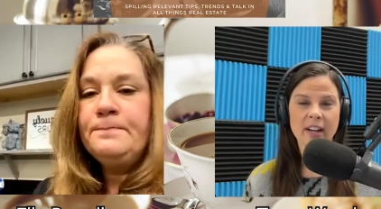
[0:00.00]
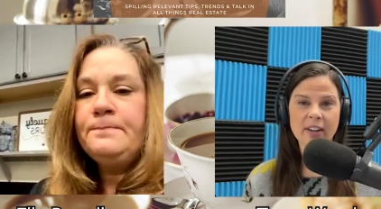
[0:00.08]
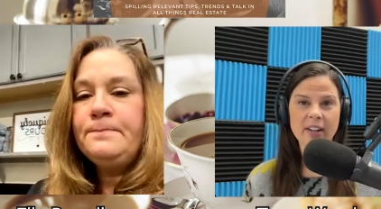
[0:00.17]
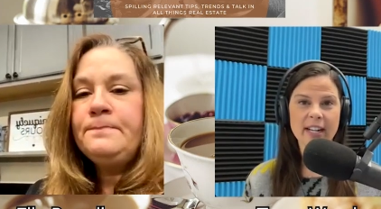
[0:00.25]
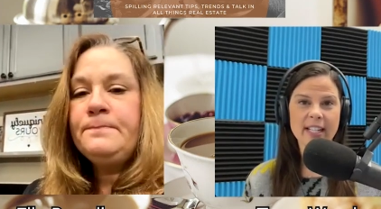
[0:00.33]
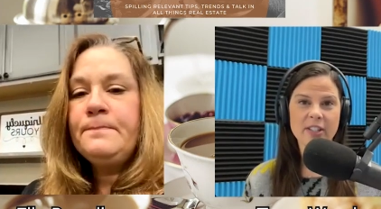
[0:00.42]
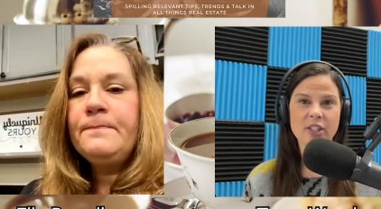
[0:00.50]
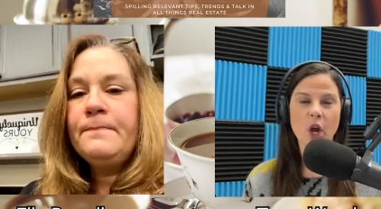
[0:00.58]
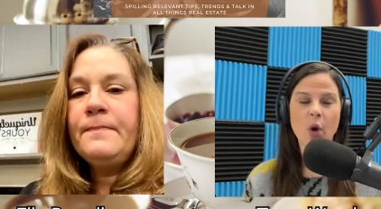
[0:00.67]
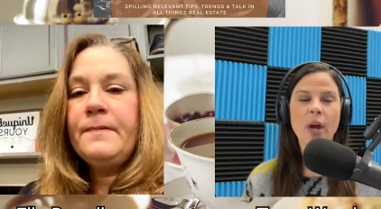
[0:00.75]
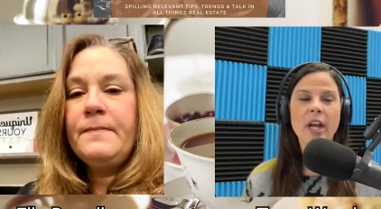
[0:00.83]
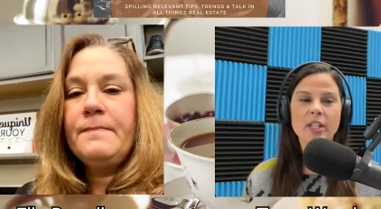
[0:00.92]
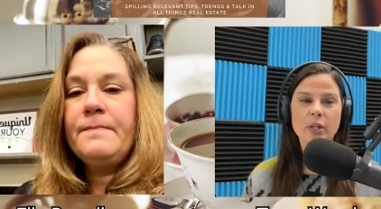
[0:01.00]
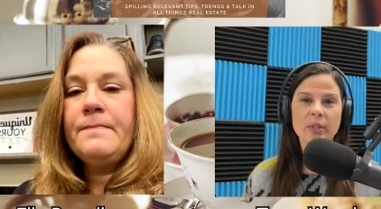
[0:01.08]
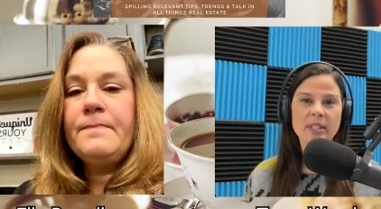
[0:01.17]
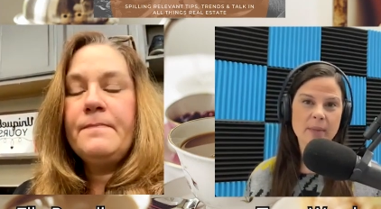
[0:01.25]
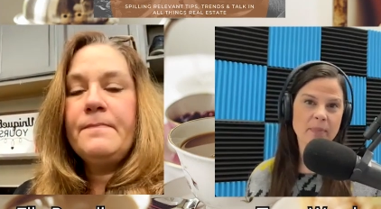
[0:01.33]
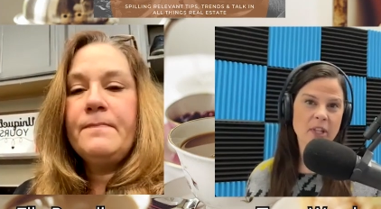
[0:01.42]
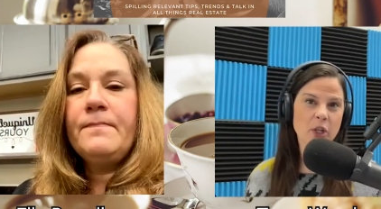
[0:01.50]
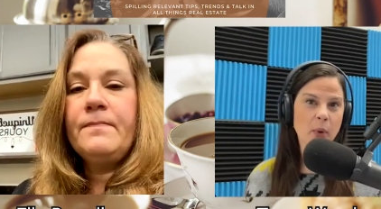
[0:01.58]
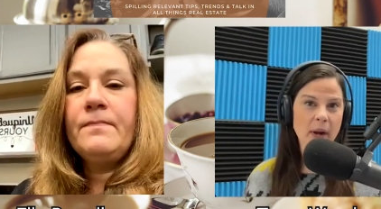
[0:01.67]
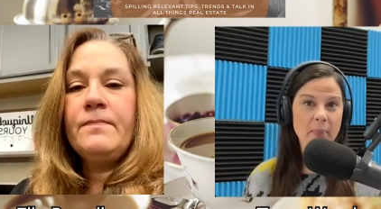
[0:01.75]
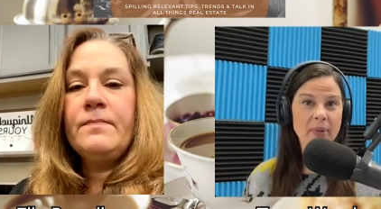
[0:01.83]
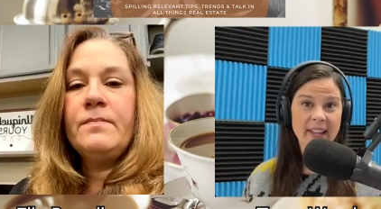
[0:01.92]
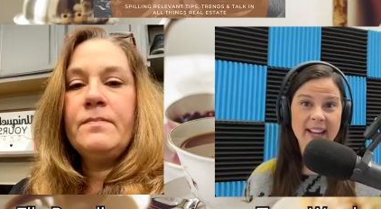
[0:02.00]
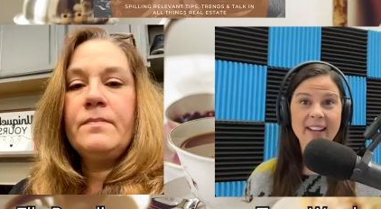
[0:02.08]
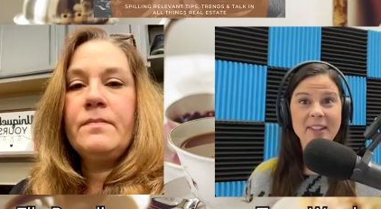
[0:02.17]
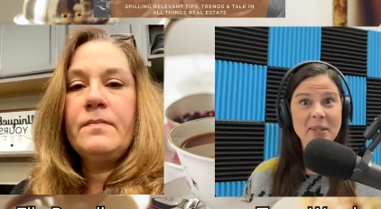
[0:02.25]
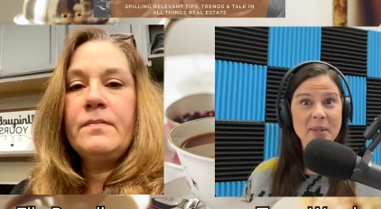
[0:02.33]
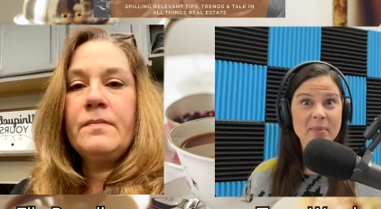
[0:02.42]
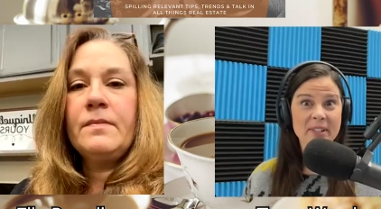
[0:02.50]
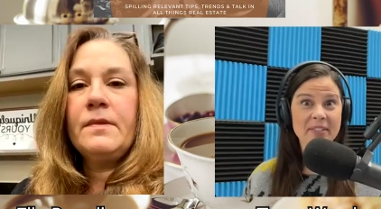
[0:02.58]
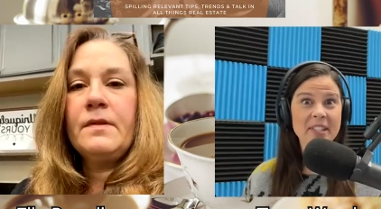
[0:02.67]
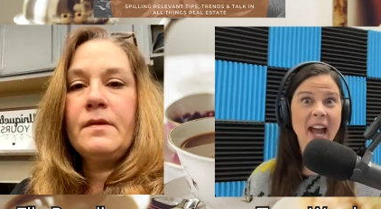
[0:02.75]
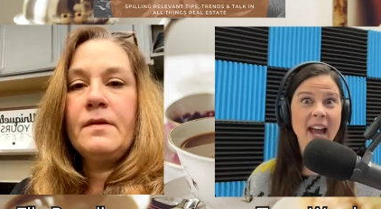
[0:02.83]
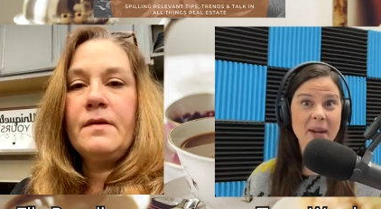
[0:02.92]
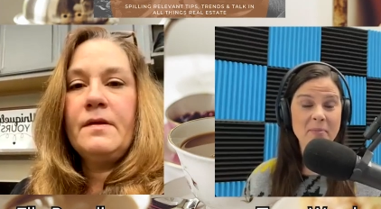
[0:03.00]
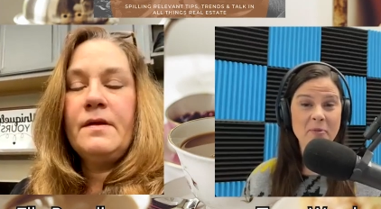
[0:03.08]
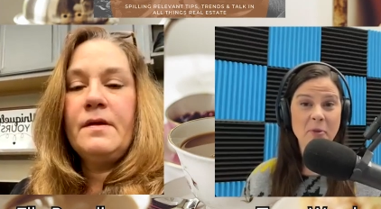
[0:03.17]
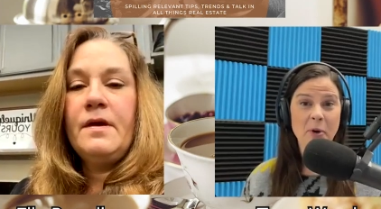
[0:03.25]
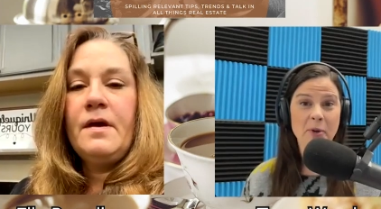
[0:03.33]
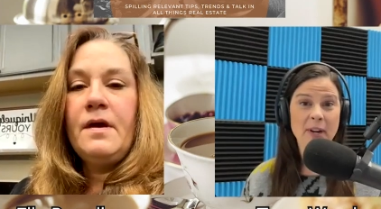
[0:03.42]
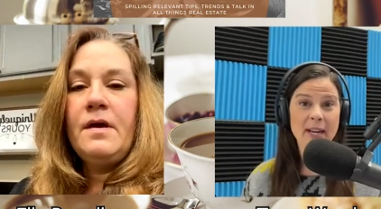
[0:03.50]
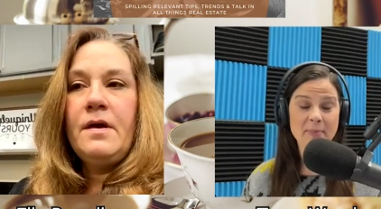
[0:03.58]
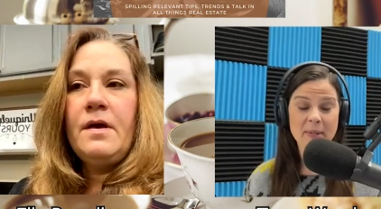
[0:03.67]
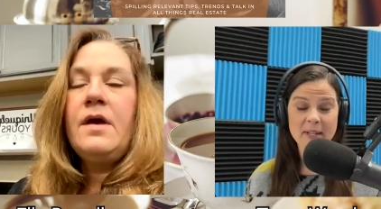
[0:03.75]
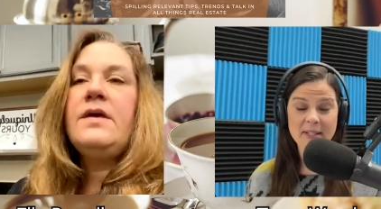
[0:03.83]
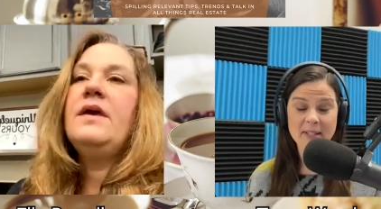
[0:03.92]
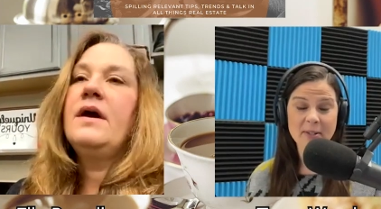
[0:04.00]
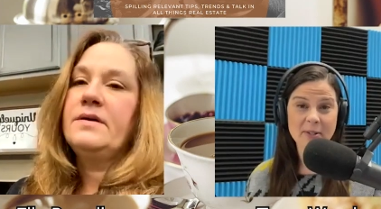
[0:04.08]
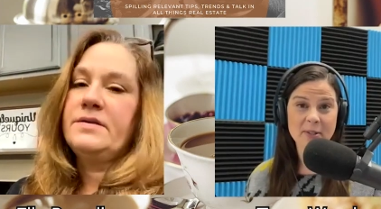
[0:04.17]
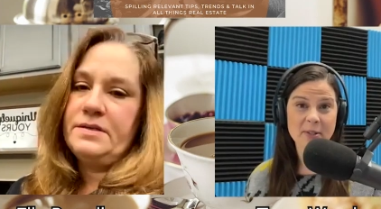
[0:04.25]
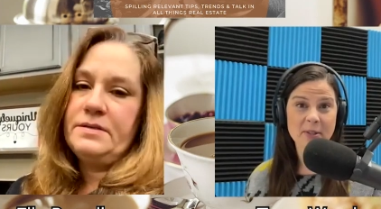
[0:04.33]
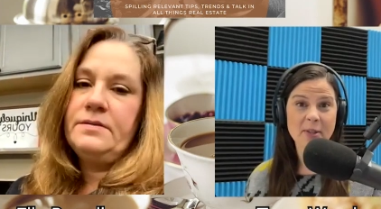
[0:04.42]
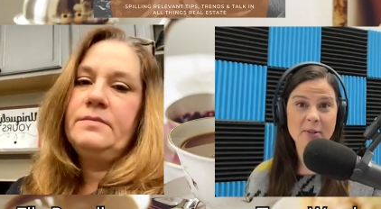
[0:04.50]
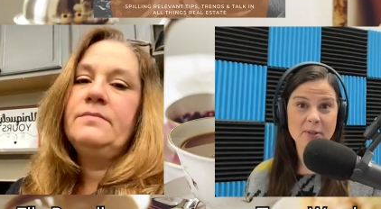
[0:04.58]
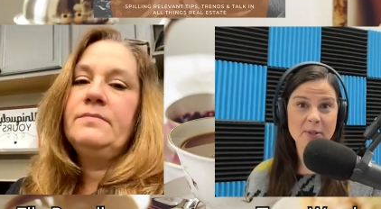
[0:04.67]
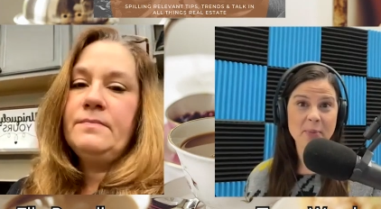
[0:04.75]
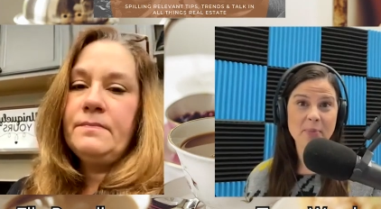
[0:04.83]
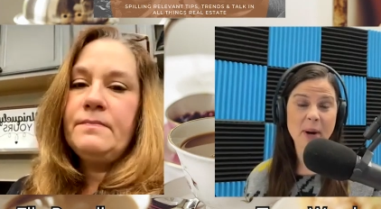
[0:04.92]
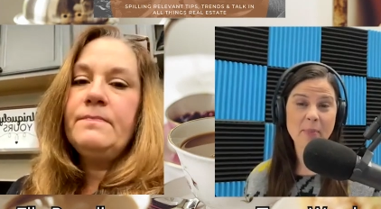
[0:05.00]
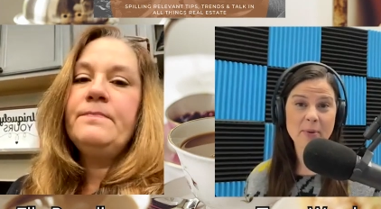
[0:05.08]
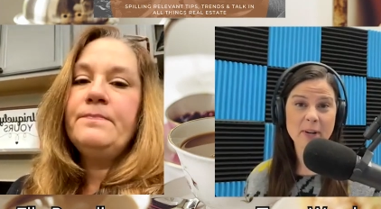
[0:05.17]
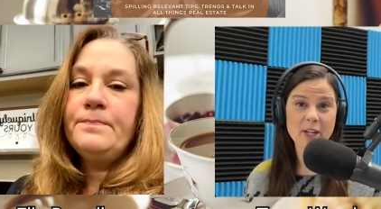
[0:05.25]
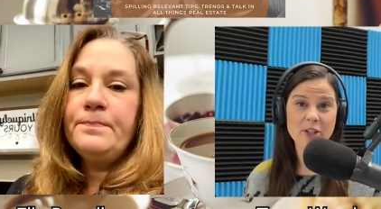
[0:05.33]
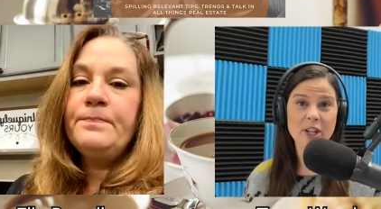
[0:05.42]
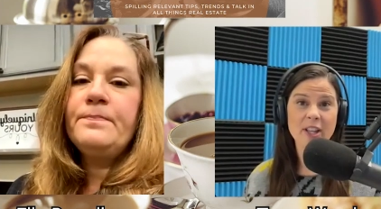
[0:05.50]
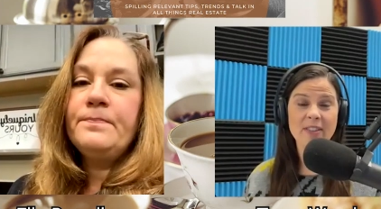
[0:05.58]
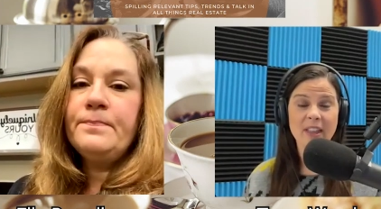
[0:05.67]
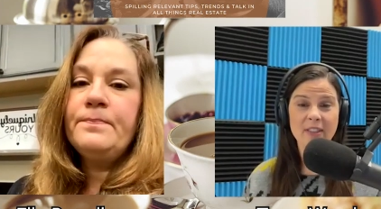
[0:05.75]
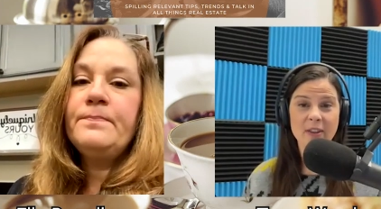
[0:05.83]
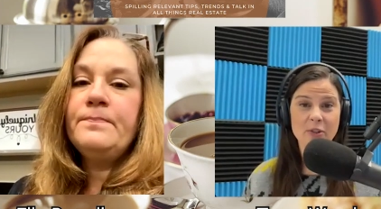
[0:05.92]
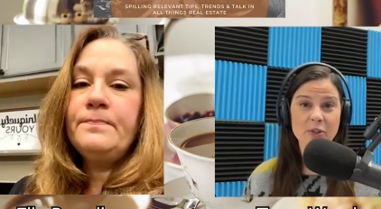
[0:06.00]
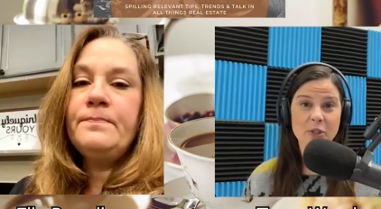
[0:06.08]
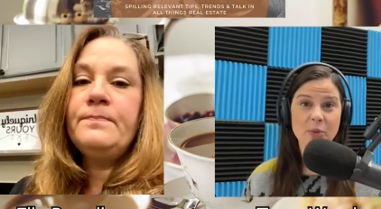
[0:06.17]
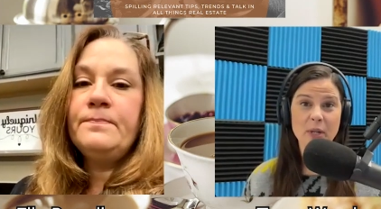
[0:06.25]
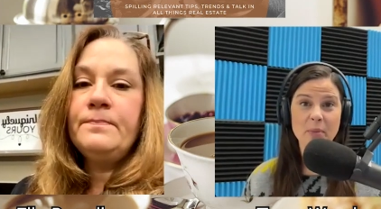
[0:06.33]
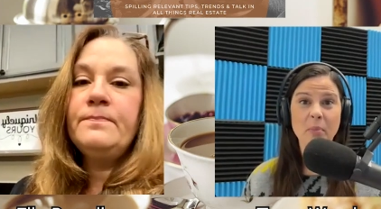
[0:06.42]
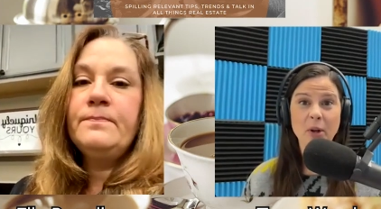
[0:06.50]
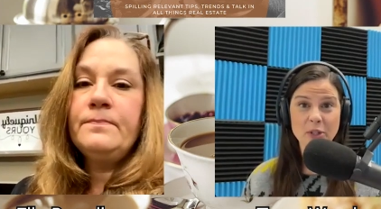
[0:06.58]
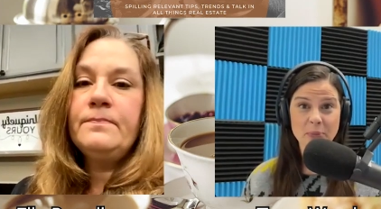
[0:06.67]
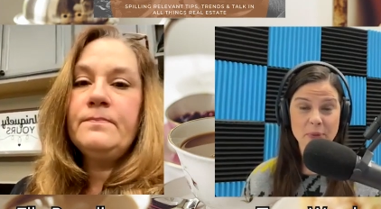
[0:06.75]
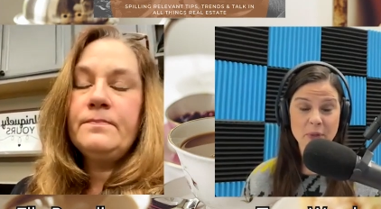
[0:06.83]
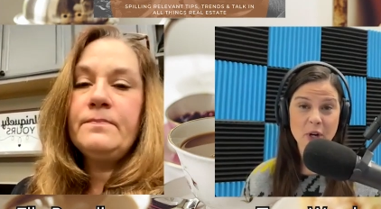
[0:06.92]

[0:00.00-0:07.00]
Speaker 1: All right. So so it's something you want to plan a little bit of time for, right? Because there's yes. there's the preparation, then there's doing mm -hmm. multiple